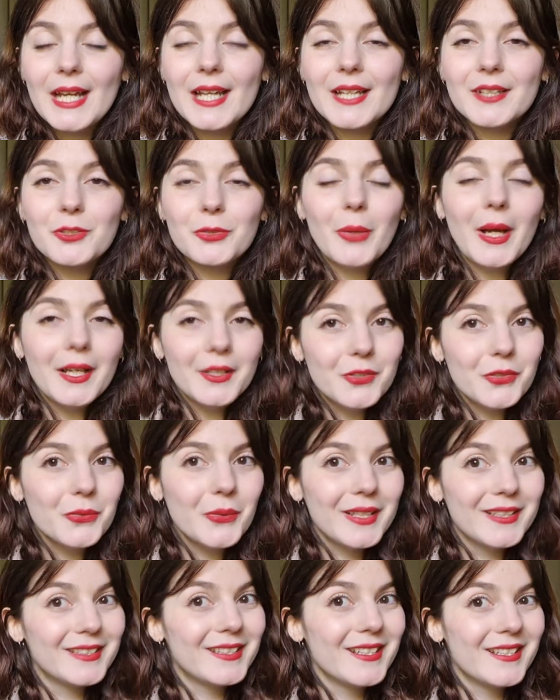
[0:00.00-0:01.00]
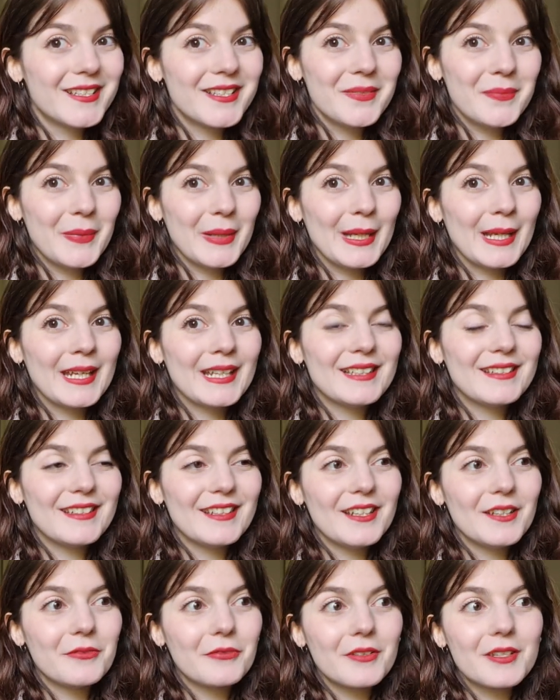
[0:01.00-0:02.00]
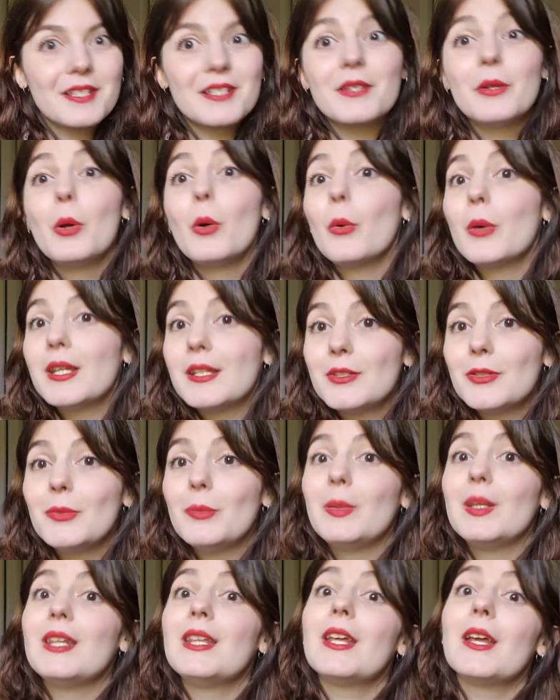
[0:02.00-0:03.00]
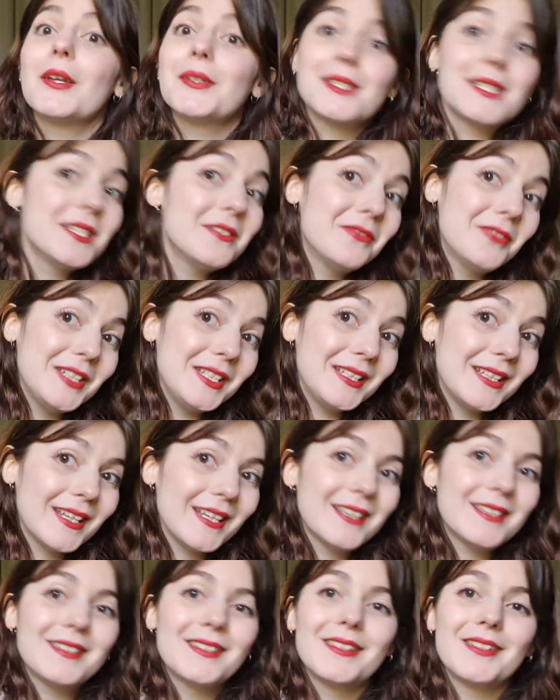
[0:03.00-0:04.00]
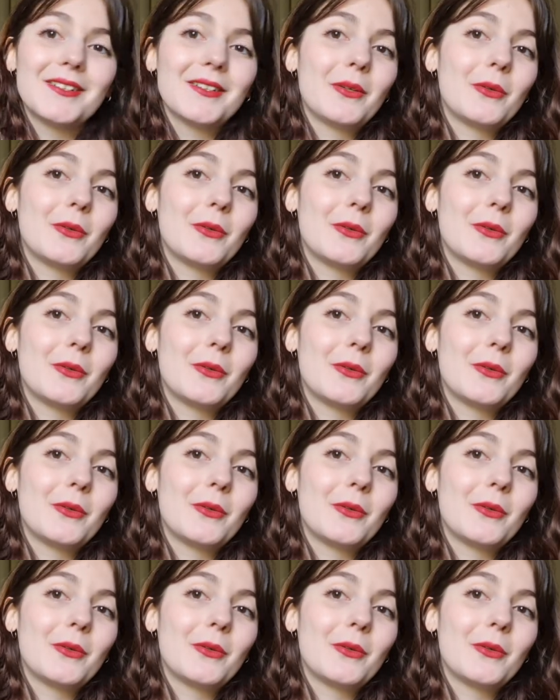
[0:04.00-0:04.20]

try to anticipate if it's going to be a TV knit